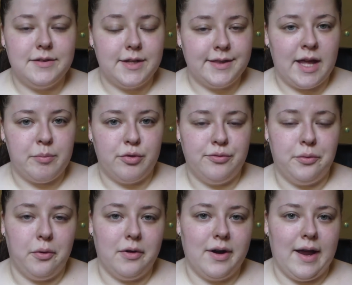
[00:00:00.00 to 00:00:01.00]
done that
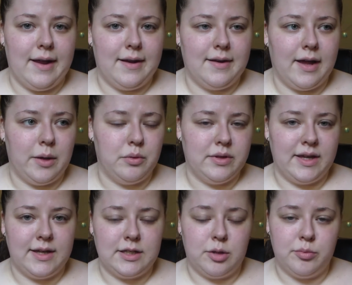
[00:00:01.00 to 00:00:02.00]
before and I will
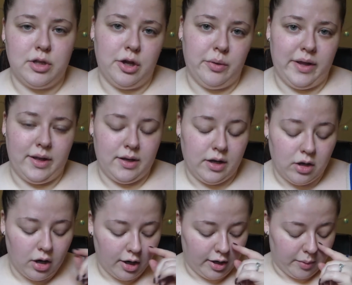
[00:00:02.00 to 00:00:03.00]
link it down below and in a
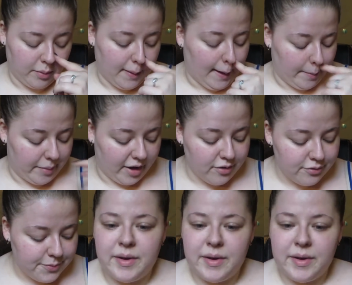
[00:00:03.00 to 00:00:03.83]
card above.